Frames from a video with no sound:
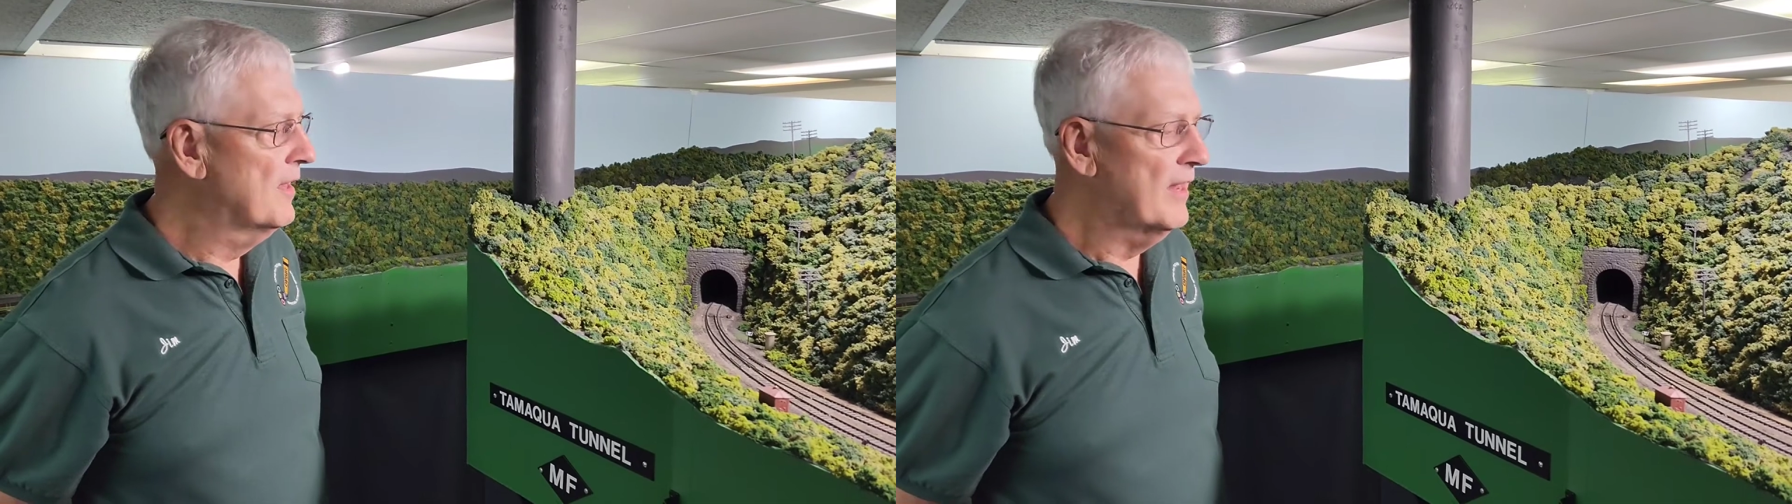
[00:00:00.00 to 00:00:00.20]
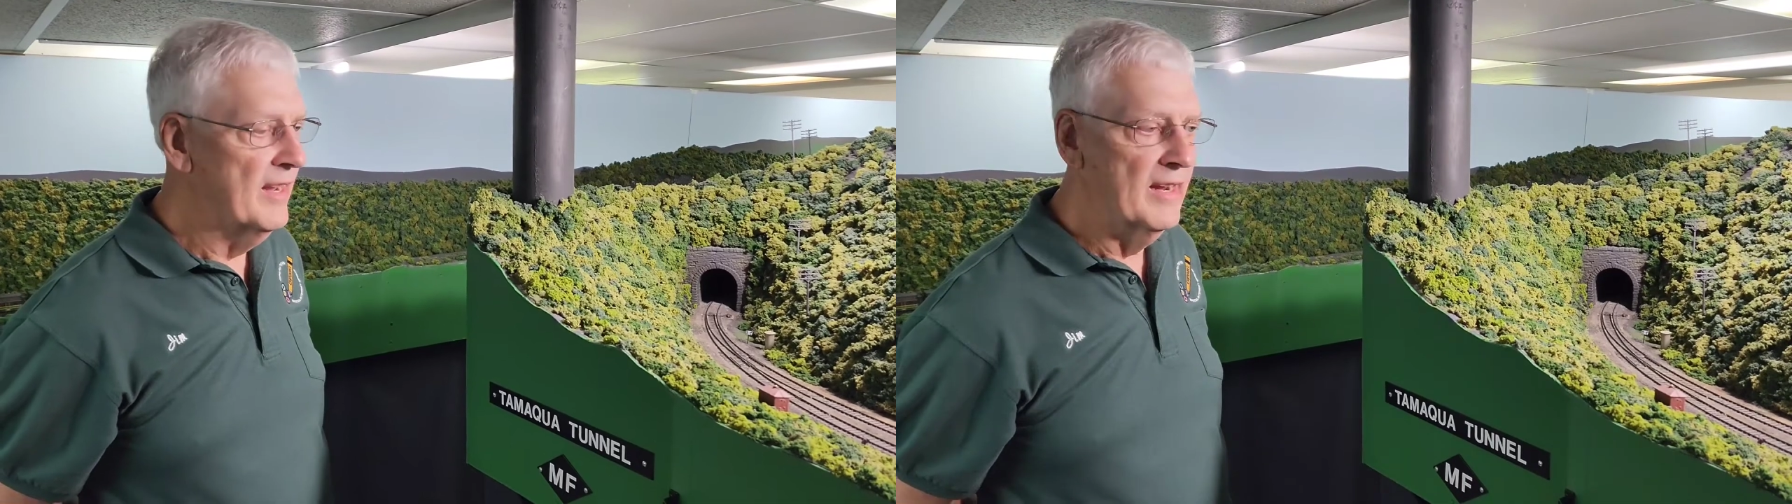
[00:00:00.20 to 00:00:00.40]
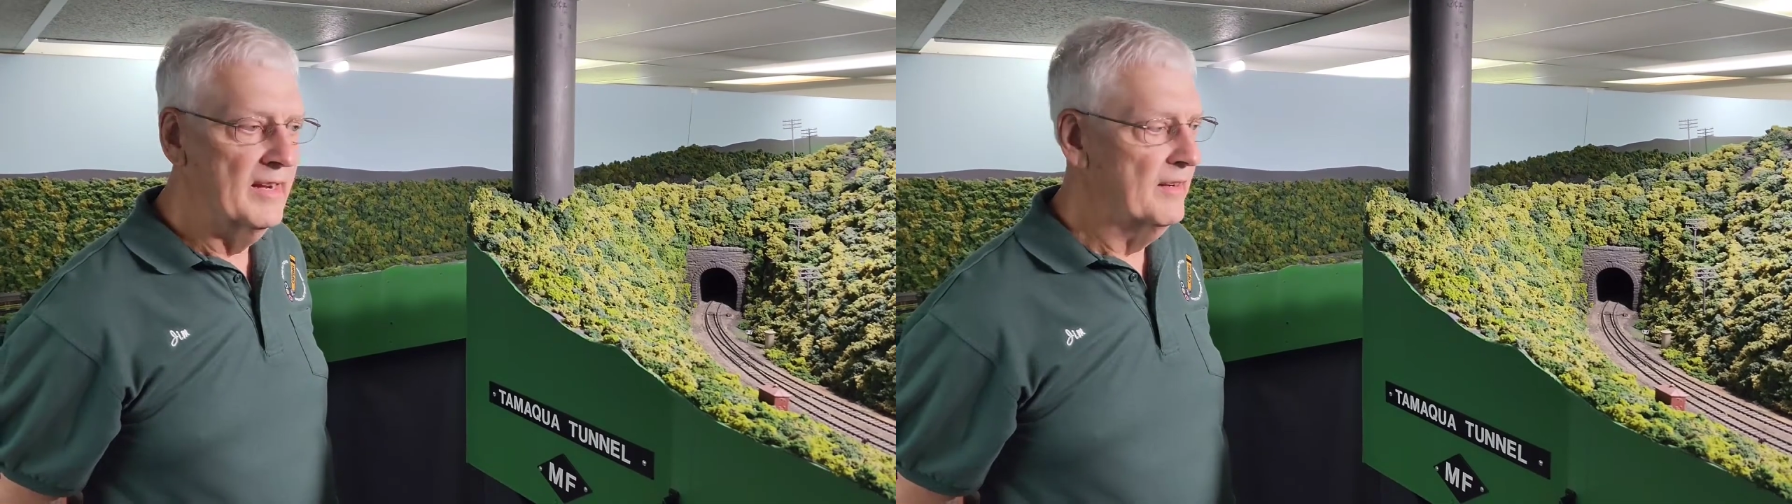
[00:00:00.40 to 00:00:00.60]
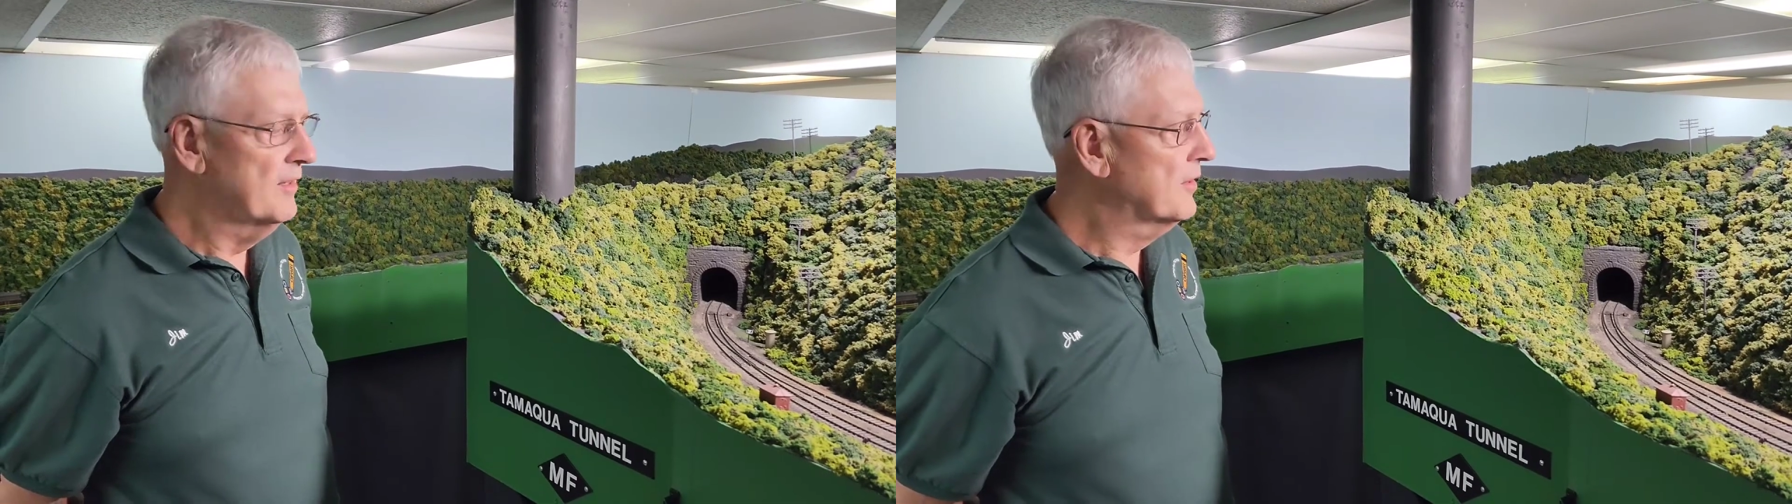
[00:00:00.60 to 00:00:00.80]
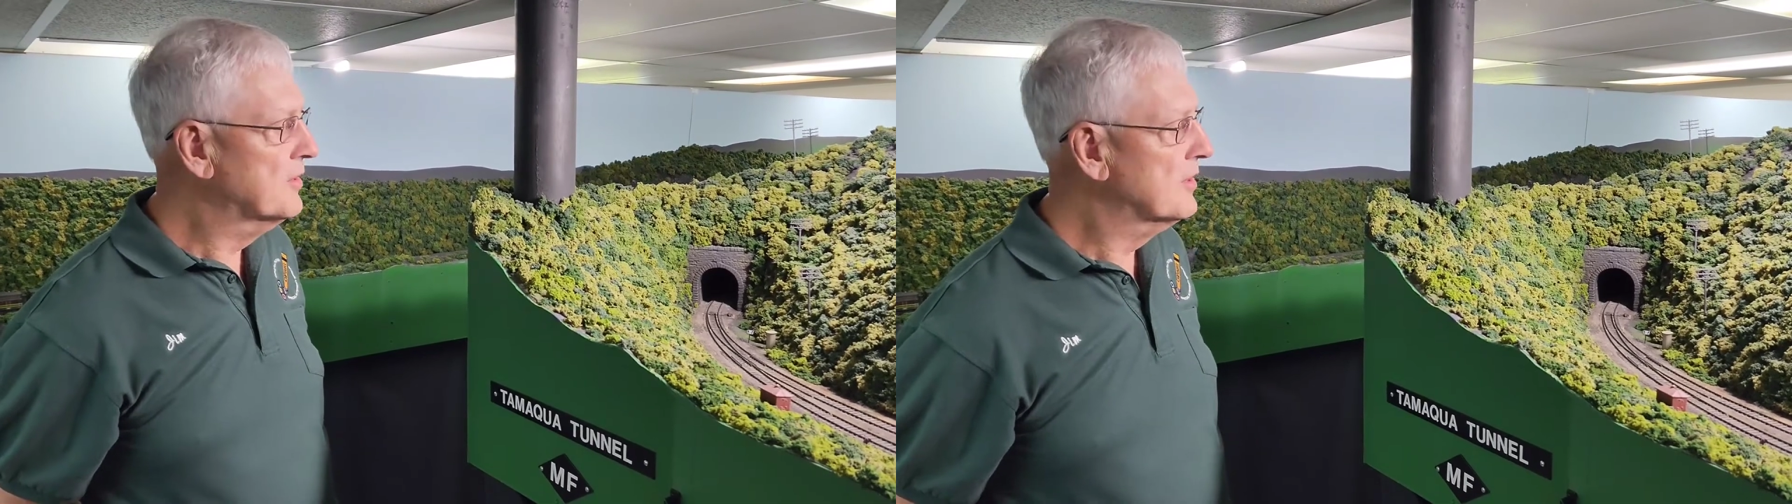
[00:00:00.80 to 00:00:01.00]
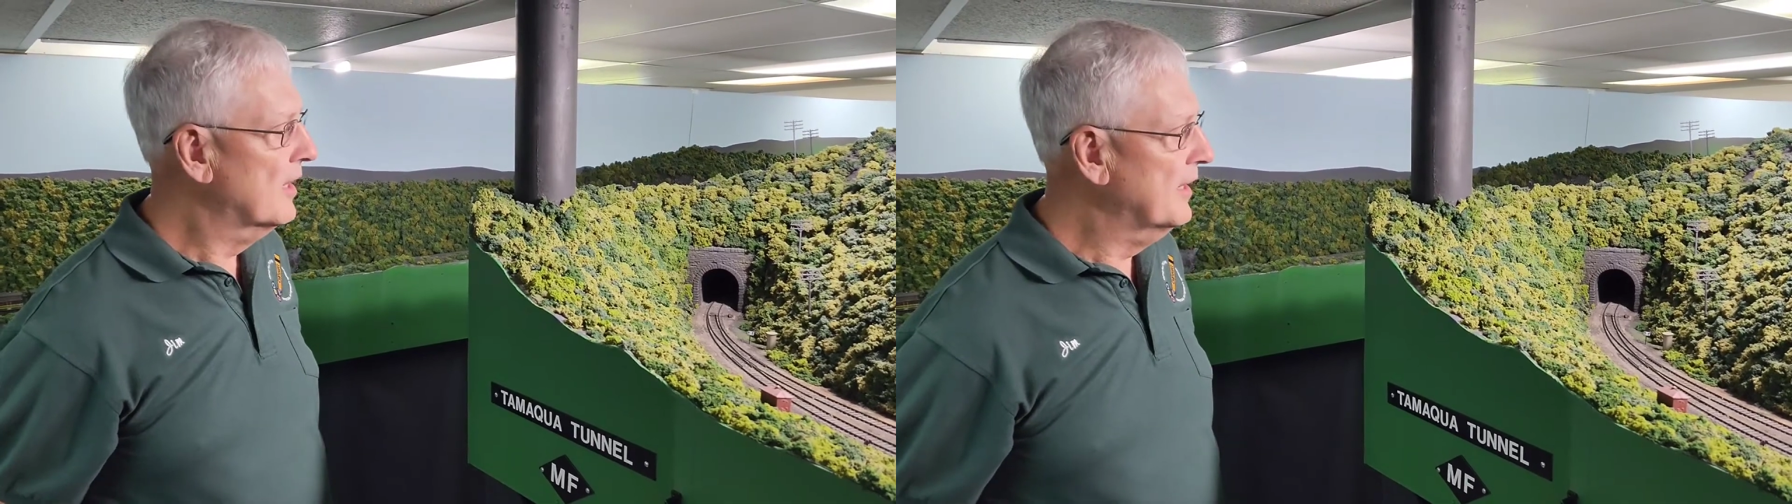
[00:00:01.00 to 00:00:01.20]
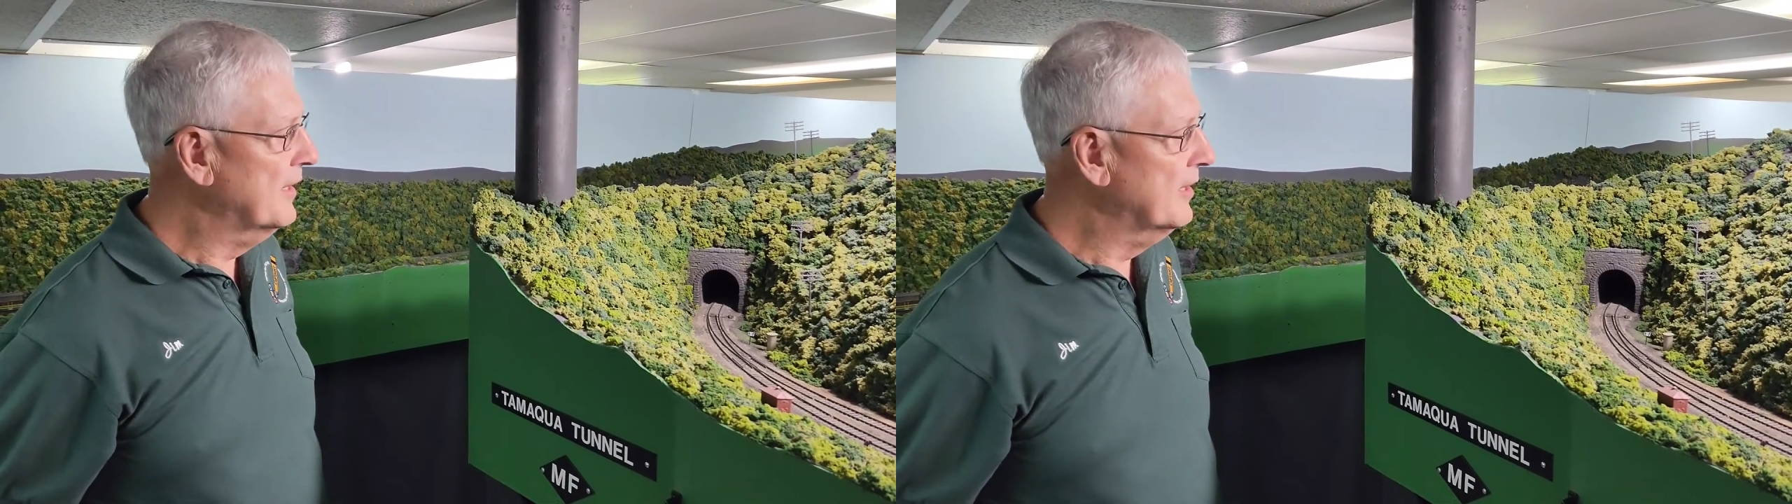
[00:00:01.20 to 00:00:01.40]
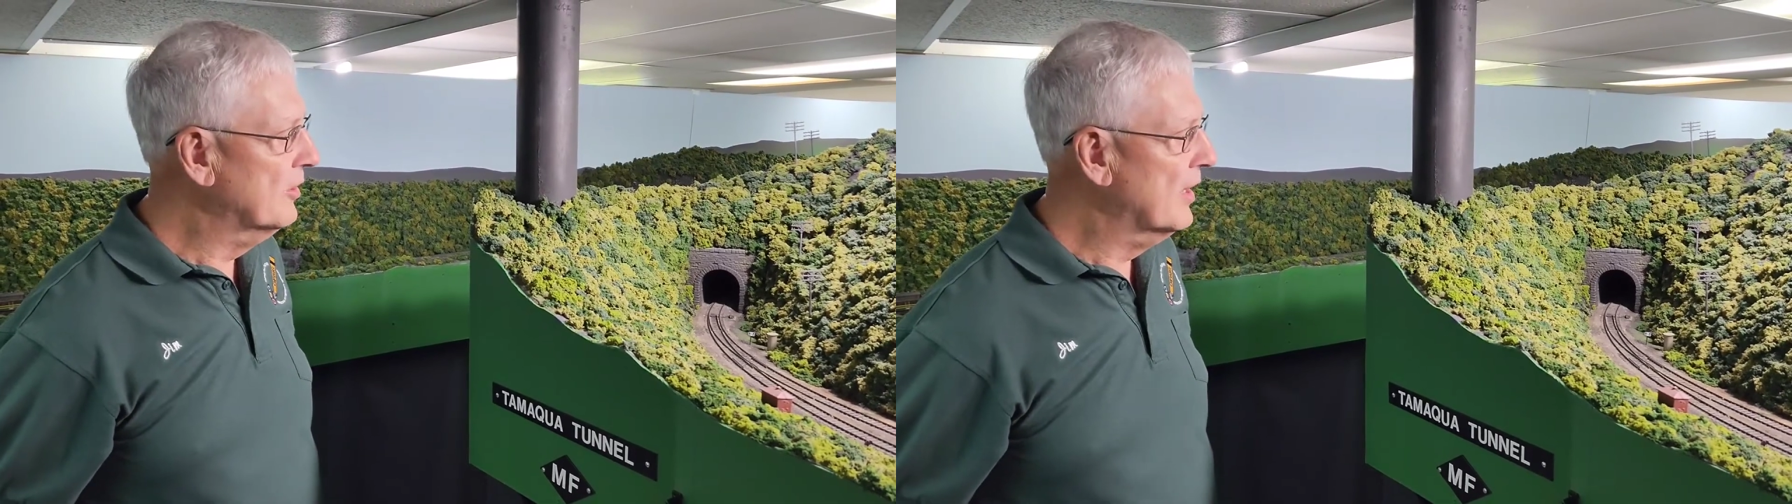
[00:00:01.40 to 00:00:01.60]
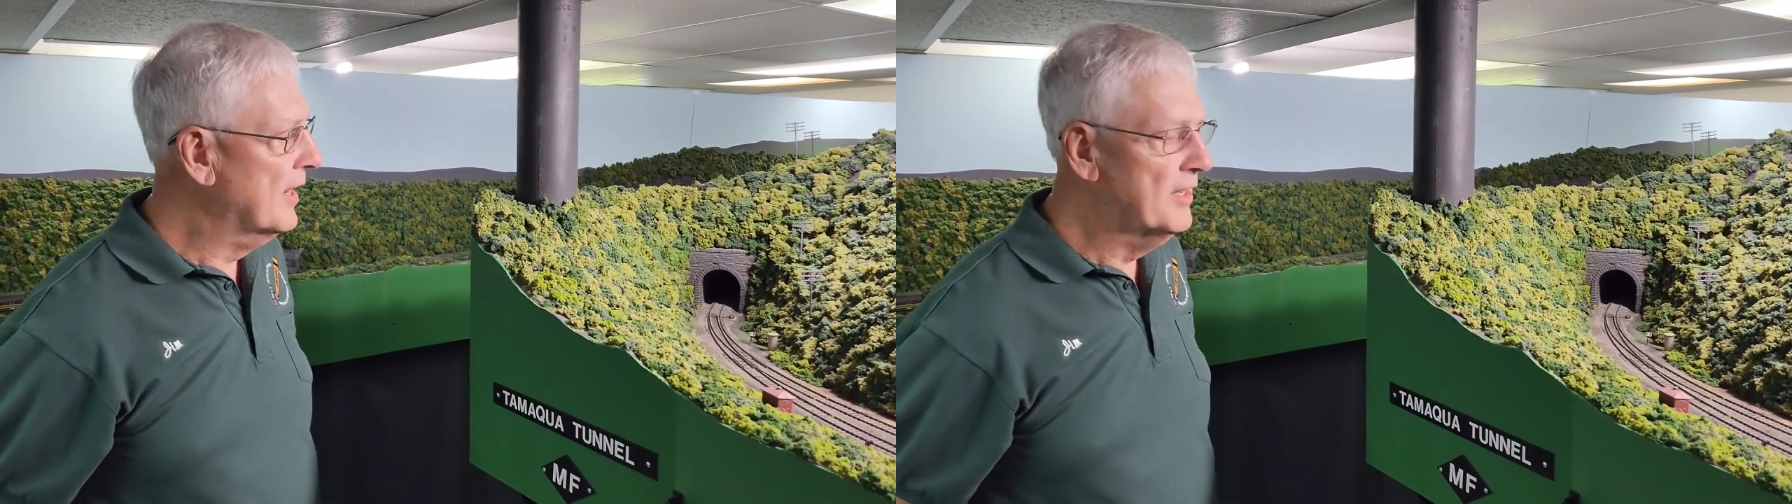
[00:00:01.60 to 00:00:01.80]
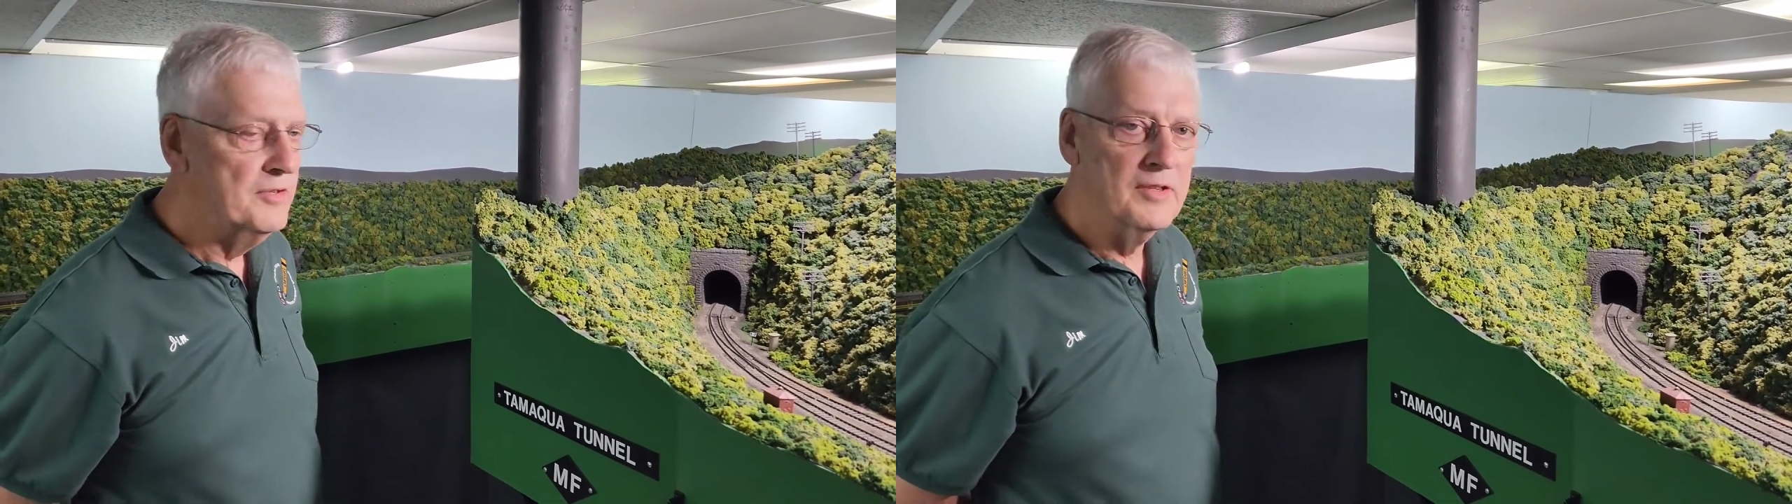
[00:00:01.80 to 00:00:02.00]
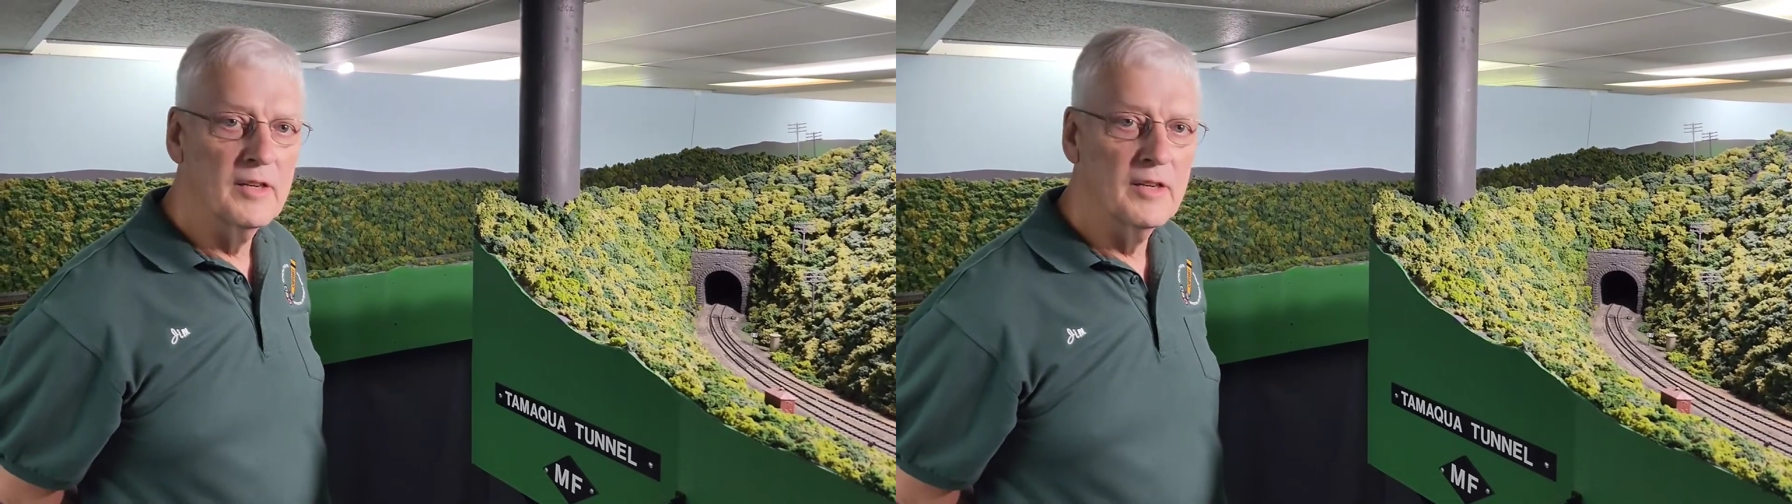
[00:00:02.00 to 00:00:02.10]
and this side here has